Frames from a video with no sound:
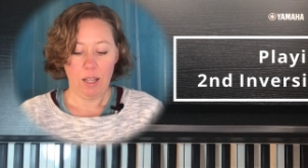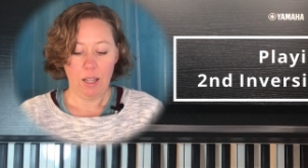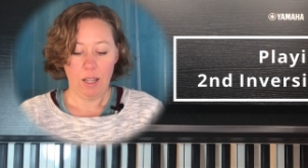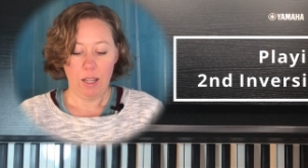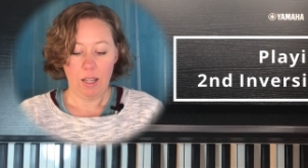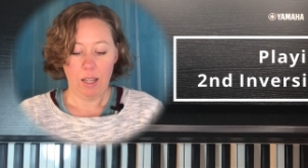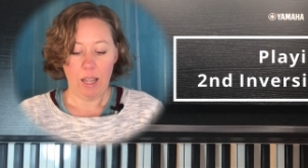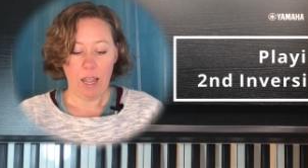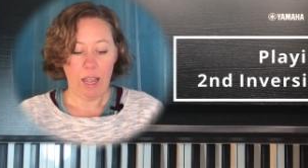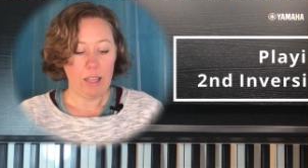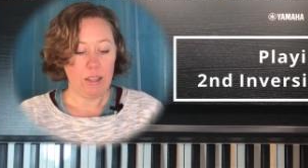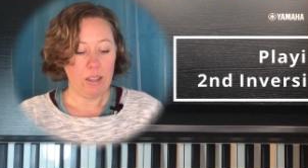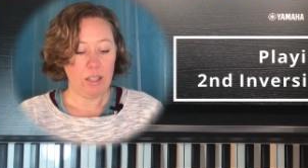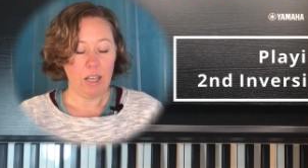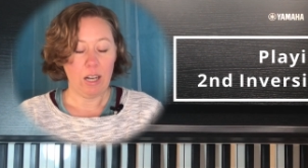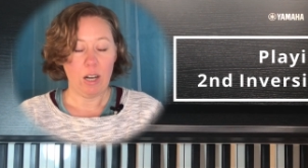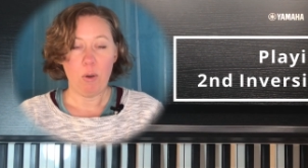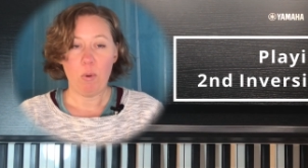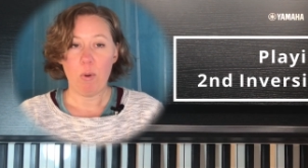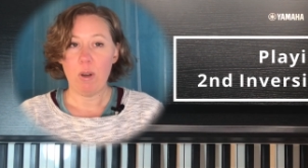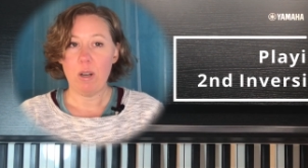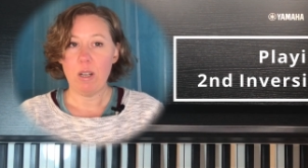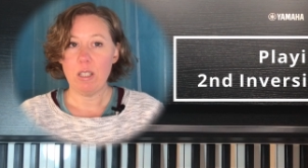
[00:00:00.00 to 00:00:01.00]
And then
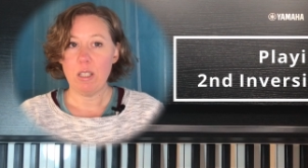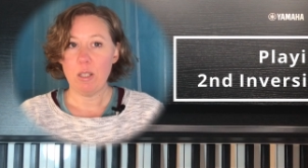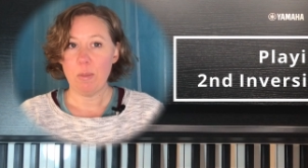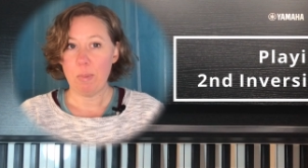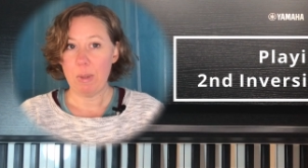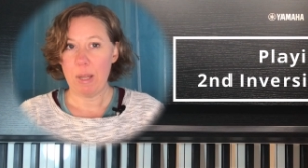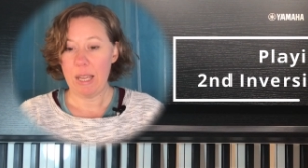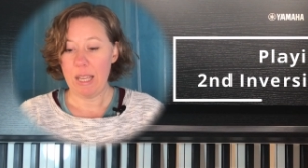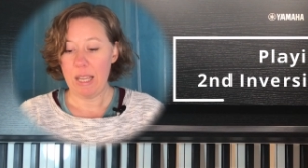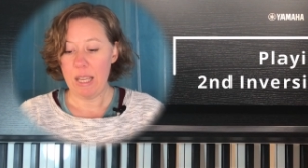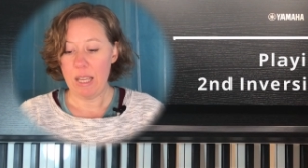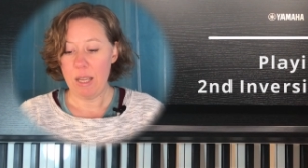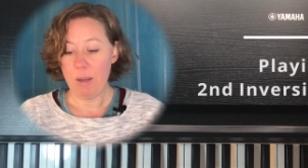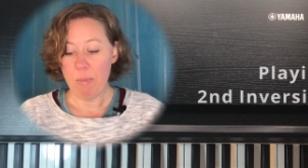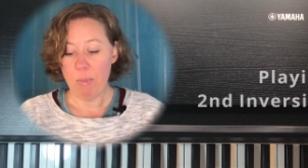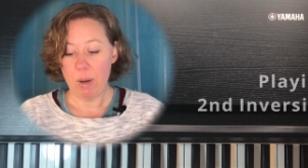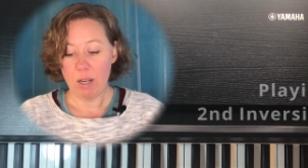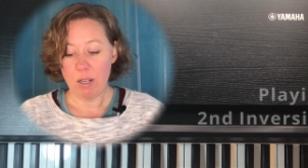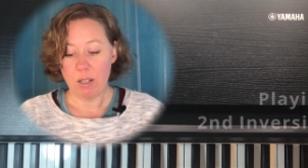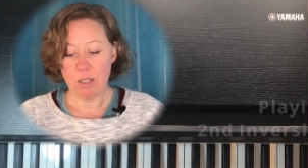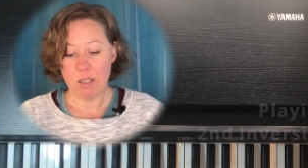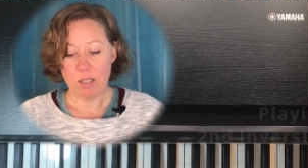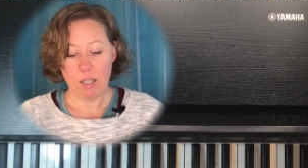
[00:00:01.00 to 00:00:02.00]
I wanted to play E
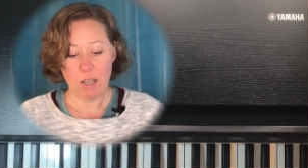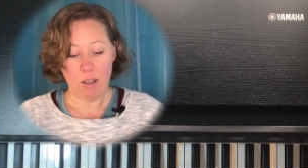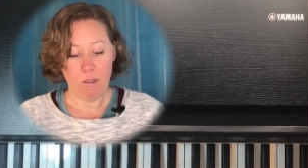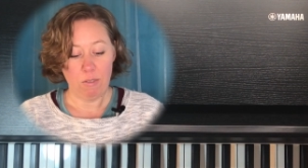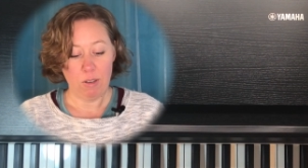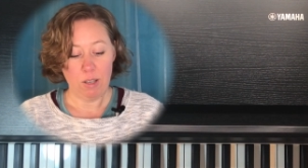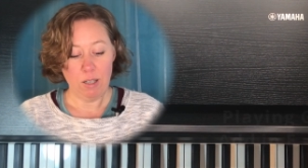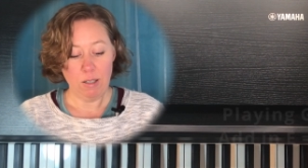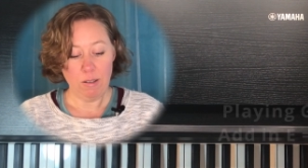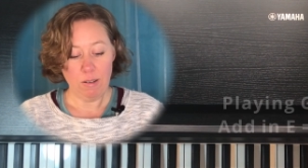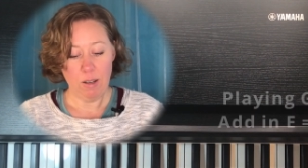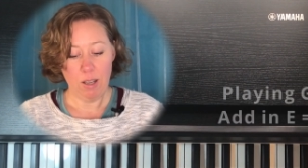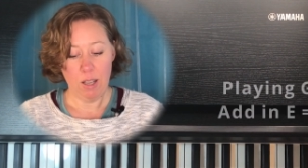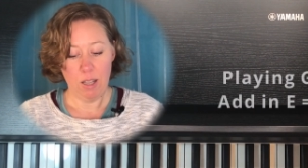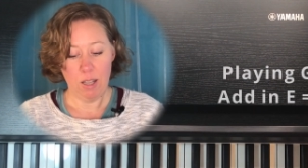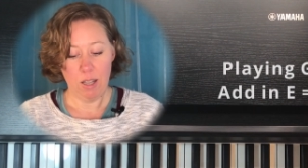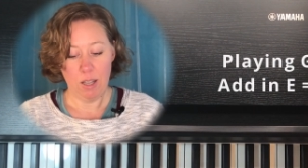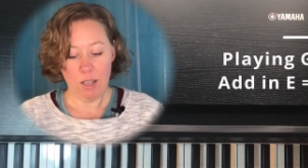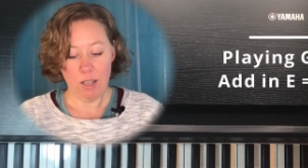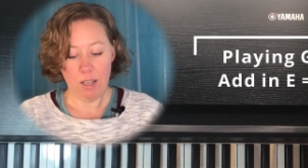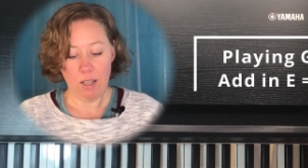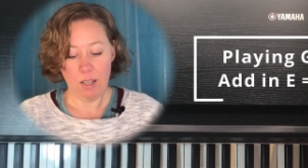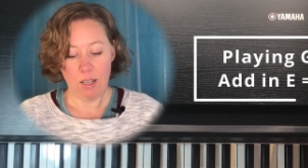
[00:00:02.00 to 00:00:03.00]
minor 7.
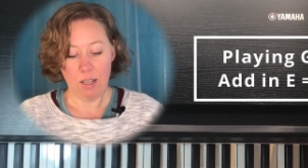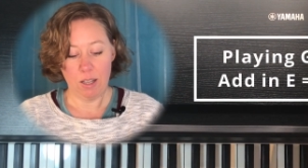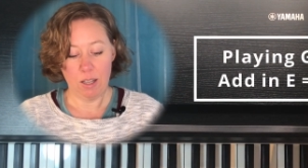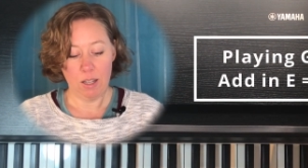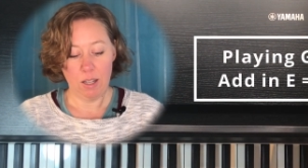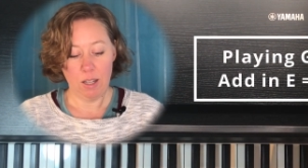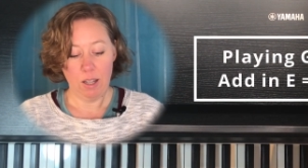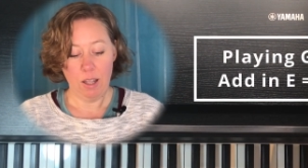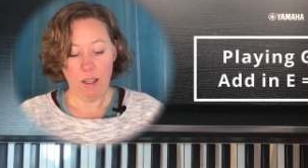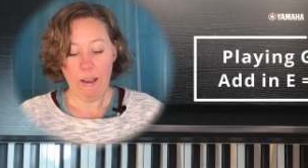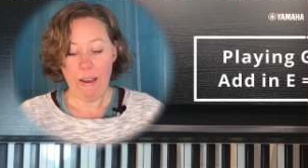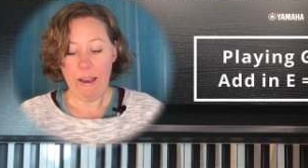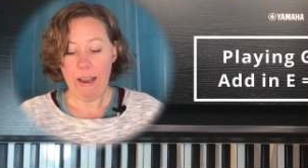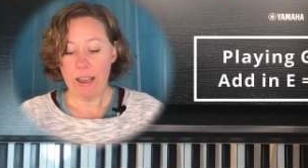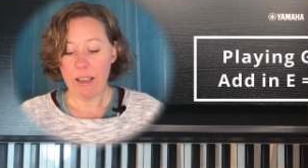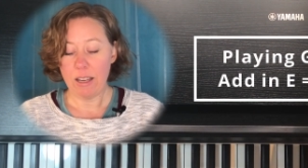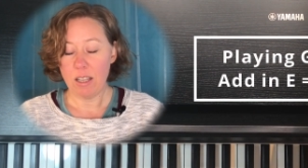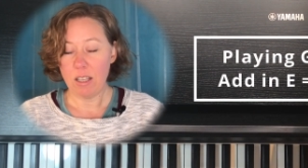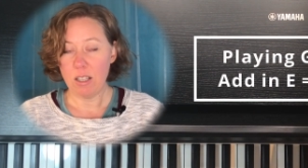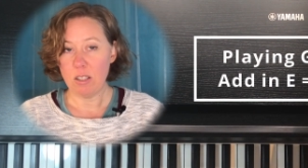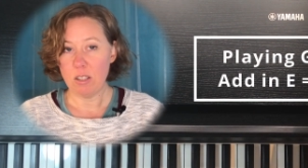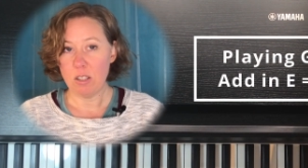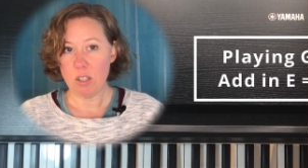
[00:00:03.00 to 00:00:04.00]
I
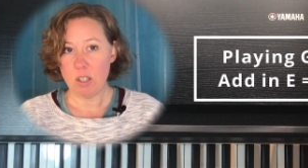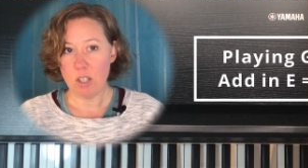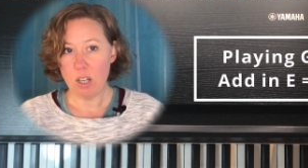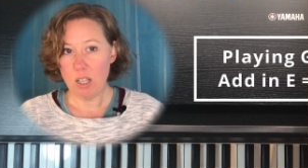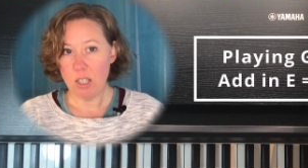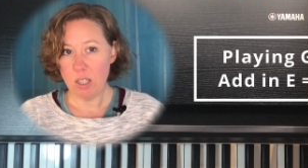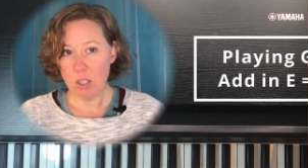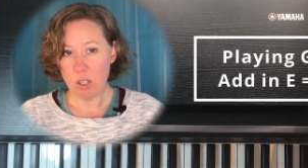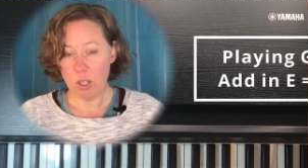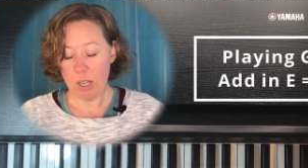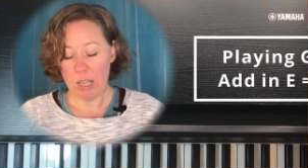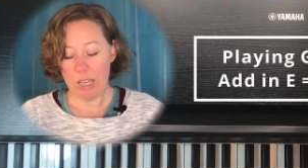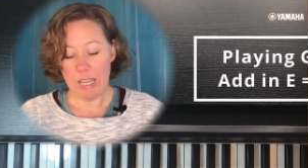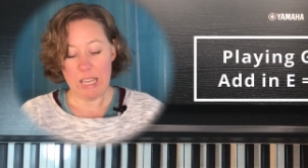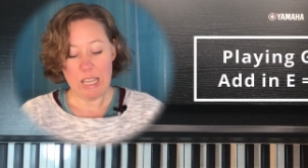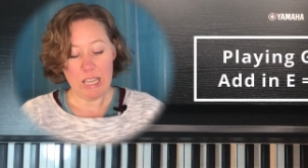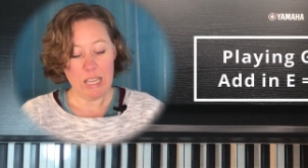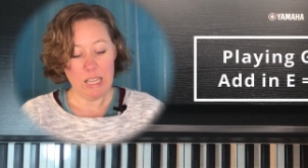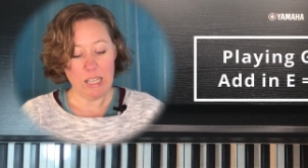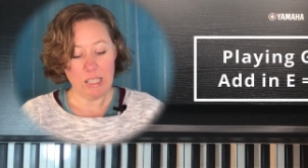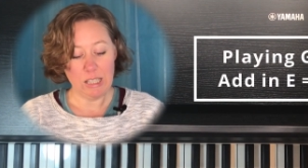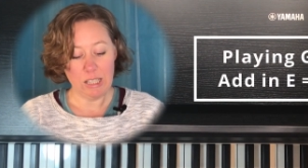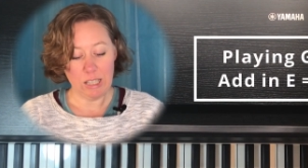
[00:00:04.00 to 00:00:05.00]
could just
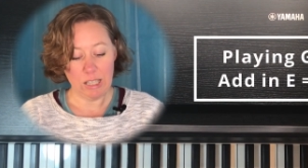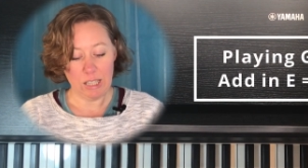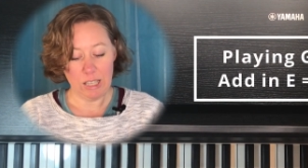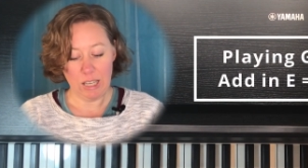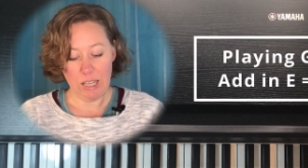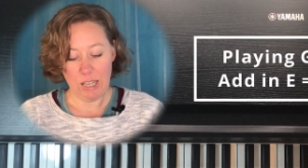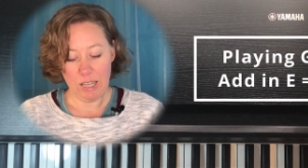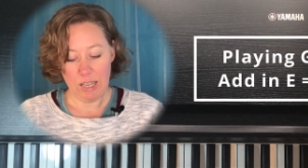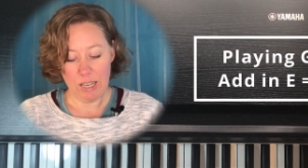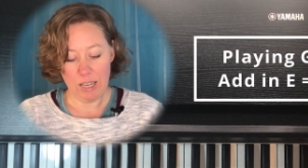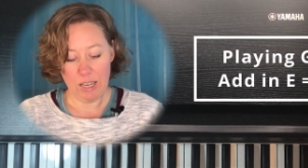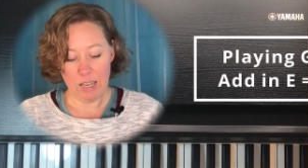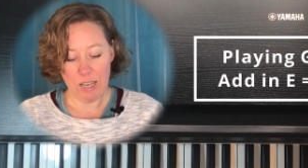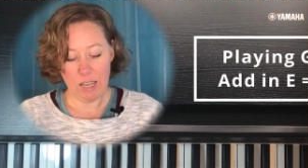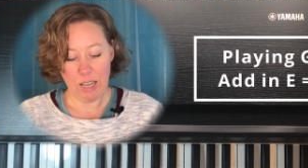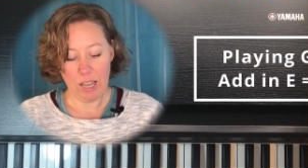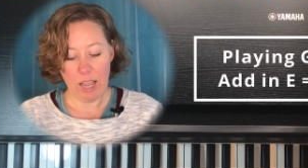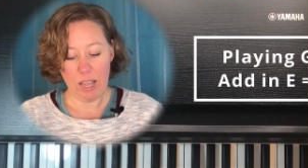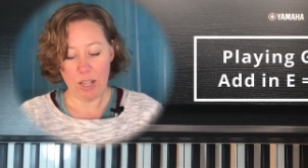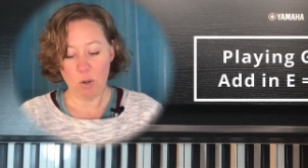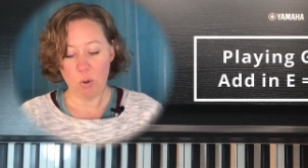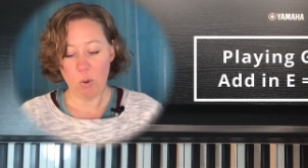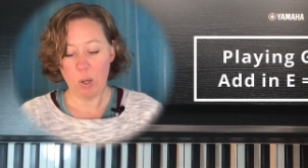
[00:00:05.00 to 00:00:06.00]
easily
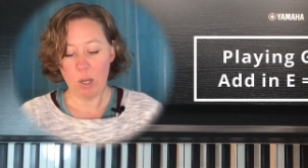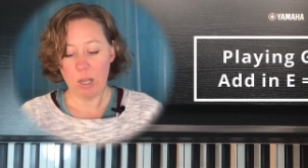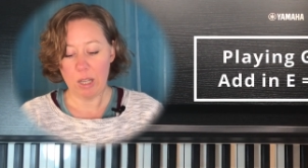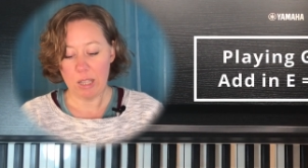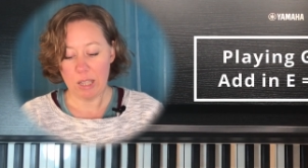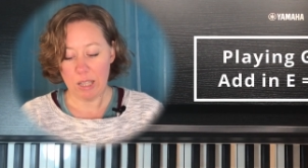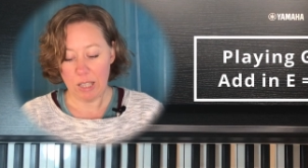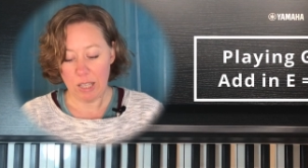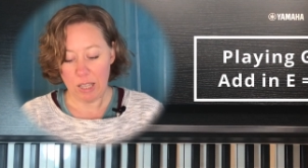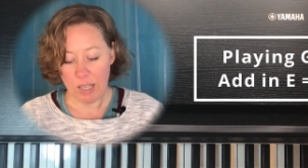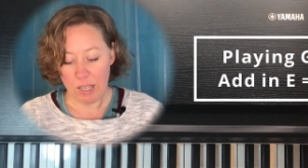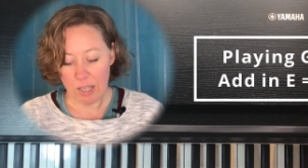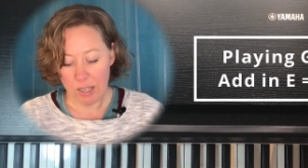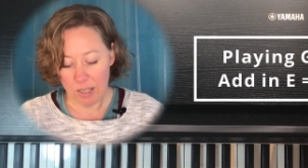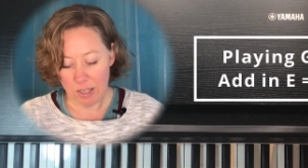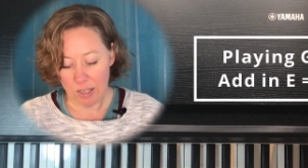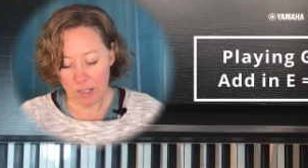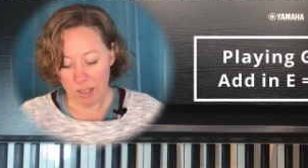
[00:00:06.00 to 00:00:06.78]
and quickly